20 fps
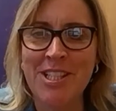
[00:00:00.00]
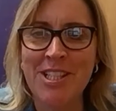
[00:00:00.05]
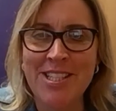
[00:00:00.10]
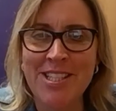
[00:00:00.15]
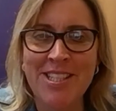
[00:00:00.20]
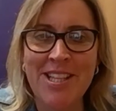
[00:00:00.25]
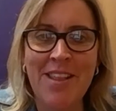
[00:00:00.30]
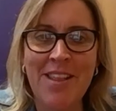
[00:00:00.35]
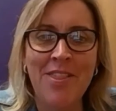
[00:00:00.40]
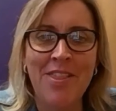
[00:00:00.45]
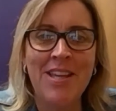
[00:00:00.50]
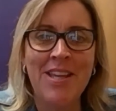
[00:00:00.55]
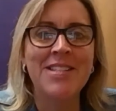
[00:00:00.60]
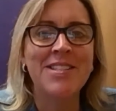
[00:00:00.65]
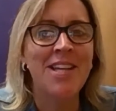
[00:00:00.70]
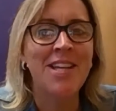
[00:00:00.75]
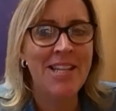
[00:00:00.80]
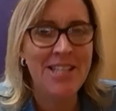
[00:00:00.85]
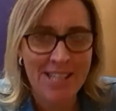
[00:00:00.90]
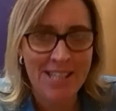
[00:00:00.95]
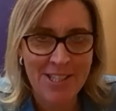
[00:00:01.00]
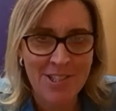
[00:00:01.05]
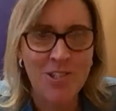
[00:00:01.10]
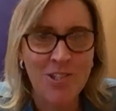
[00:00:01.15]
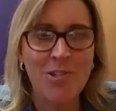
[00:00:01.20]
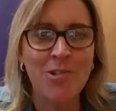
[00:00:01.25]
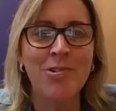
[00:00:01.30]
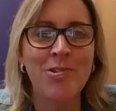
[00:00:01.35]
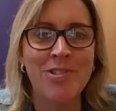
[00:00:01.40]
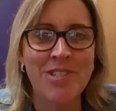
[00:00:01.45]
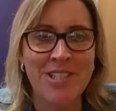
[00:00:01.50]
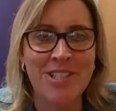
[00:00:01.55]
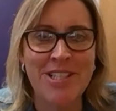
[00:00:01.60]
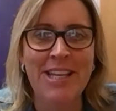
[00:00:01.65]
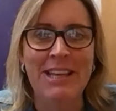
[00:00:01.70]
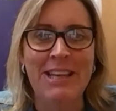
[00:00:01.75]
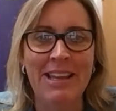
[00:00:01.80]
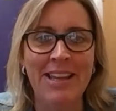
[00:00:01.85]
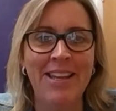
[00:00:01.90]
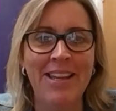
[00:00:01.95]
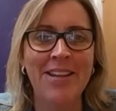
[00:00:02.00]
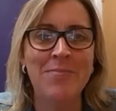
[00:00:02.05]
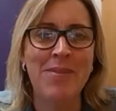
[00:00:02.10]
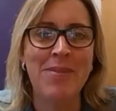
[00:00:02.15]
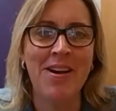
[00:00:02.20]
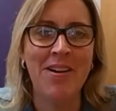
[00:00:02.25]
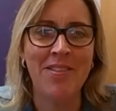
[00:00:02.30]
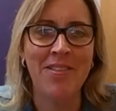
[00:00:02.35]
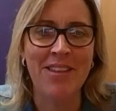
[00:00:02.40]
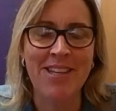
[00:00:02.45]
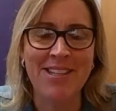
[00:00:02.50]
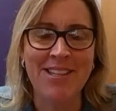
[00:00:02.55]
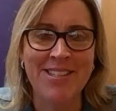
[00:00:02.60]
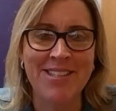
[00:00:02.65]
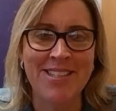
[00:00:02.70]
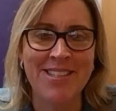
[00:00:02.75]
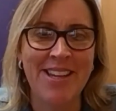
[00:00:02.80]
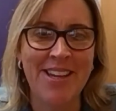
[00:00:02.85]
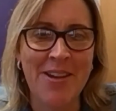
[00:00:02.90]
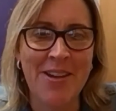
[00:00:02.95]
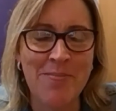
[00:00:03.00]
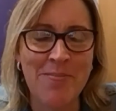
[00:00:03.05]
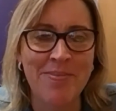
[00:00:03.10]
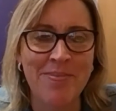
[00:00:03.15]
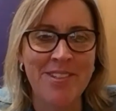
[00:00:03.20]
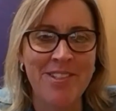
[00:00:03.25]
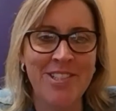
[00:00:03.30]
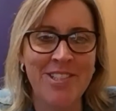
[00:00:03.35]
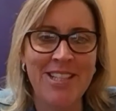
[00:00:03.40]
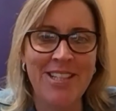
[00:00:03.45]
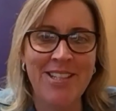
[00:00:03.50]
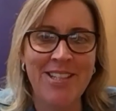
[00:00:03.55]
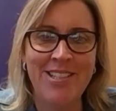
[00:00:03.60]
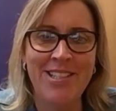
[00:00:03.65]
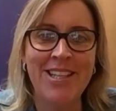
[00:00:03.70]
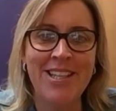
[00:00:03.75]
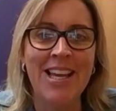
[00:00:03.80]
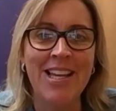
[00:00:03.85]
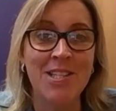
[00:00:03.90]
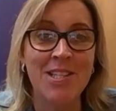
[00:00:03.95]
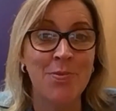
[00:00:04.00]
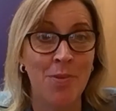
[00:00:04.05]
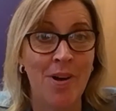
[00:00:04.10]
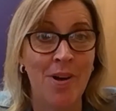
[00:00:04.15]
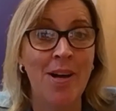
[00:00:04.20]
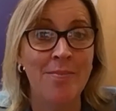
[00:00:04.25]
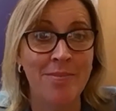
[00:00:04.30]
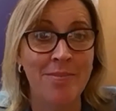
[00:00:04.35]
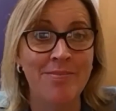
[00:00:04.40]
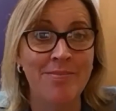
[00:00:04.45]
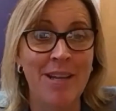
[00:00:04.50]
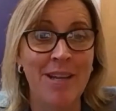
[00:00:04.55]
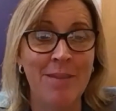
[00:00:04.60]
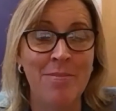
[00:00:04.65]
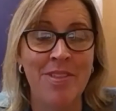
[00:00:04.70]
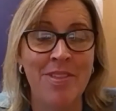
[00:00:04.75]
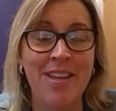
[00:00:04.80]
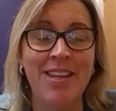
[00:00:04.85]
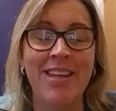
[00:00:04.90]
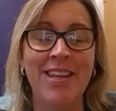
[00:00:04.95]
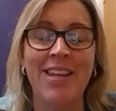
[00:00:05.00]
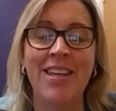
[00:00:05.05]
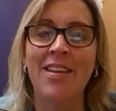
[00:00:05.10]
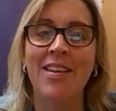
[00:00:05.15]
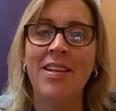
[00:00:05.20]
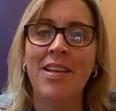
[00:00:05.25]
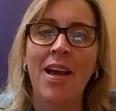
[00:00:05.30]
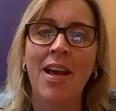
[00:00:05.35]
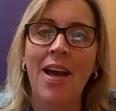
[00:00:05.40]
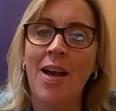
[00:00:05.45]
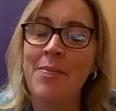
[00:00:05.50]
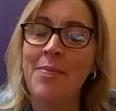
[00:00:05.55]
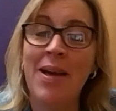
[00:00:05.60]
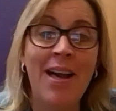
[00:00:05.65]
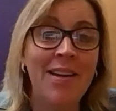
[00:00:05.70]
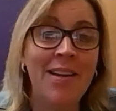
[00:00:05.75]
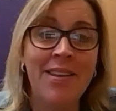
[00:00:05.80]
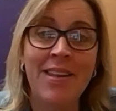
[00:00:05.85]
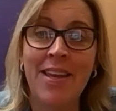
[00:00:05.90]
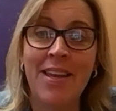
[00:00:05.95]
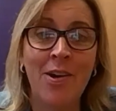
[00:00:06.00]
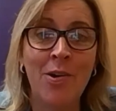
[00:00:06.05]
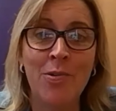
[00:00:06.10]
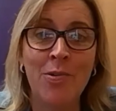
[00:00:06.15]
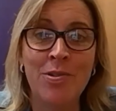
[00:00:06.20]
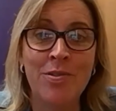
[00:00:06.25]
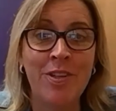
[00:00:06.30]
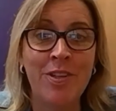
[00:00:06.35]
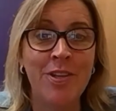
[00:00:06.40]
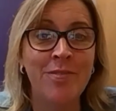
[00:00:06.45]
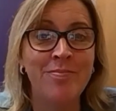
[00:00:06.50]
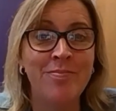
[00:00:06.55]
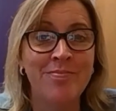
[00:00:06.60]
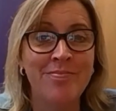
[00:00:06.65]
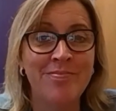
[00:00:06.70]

this and then thinks, I need to talk to Nicky about this, she gets what I'm thinking. How do they get hold of you?